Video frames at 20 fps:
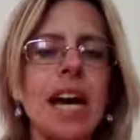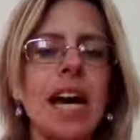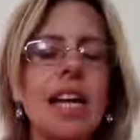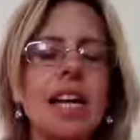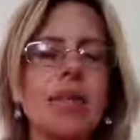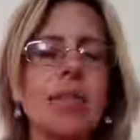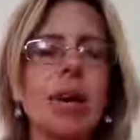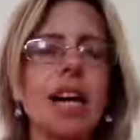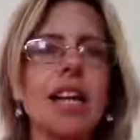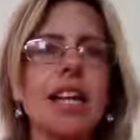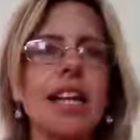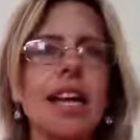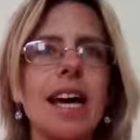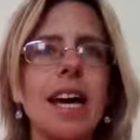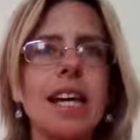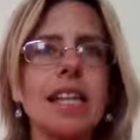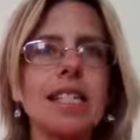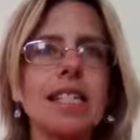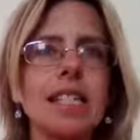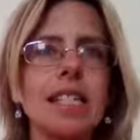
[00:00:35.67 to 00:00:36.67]
anybody
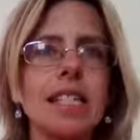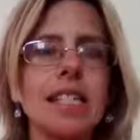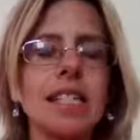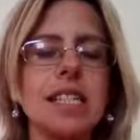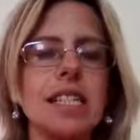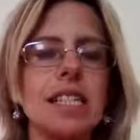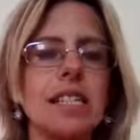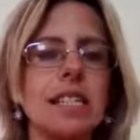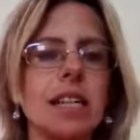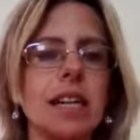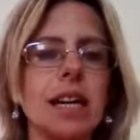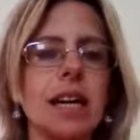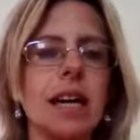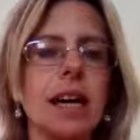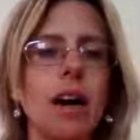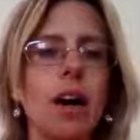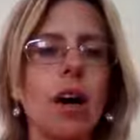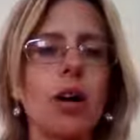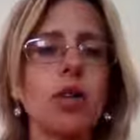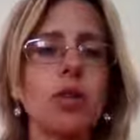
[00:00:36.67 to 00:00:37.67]
else's
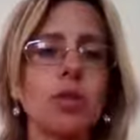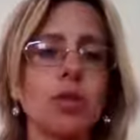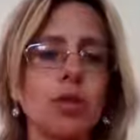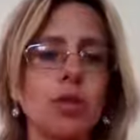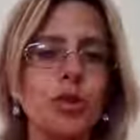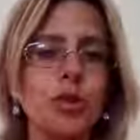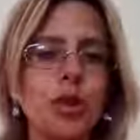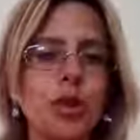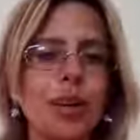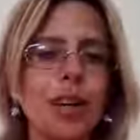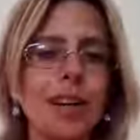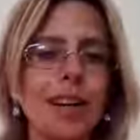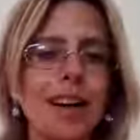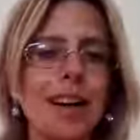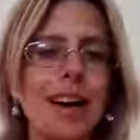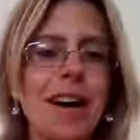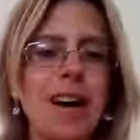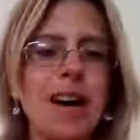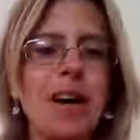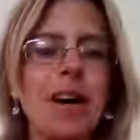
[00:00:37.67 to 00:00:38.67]
on
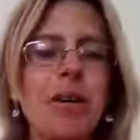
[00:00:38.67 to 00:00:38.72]
Google.